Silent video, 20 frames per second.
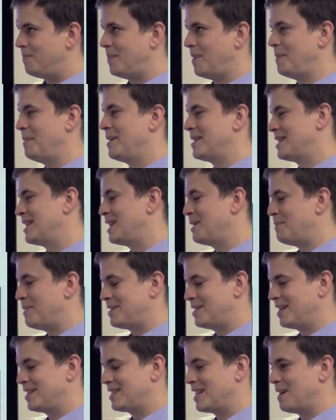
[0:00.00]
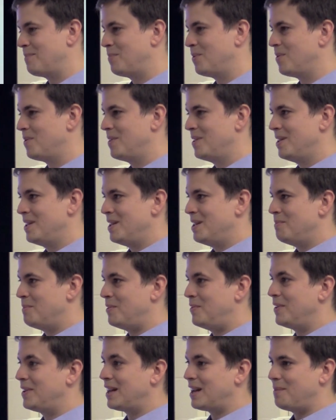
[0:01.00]
maybe that's not the best example,
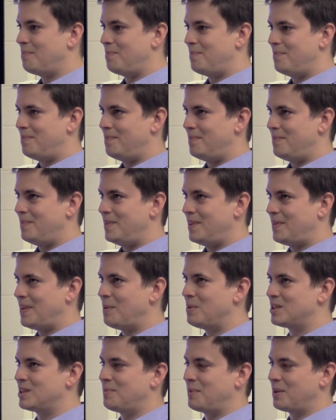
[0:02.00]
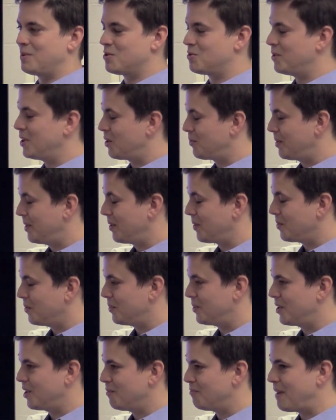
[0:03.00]
but if that was something that was really
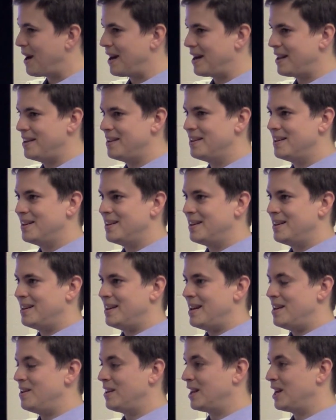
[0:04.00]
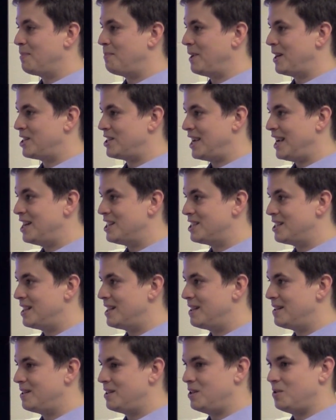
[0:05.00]
critical to your body and you get a big change in
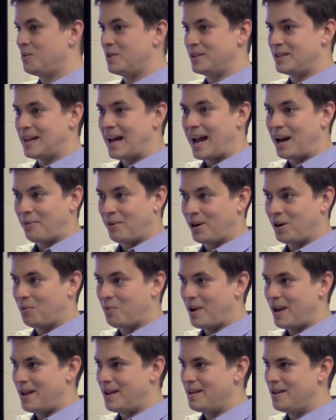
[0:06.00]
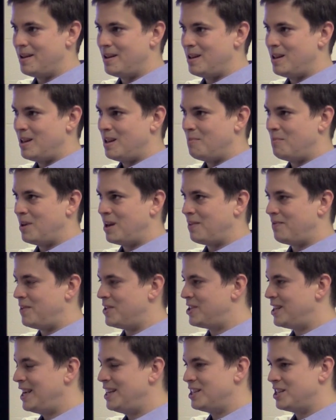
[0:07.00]
it, you could die right away. But if the
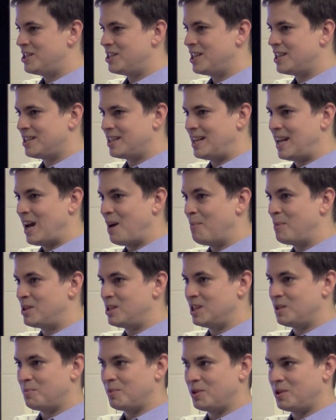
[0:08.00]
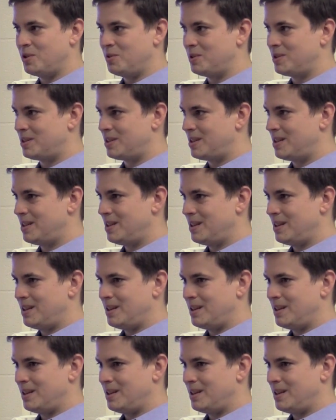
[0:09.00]
change is just in how much is produced,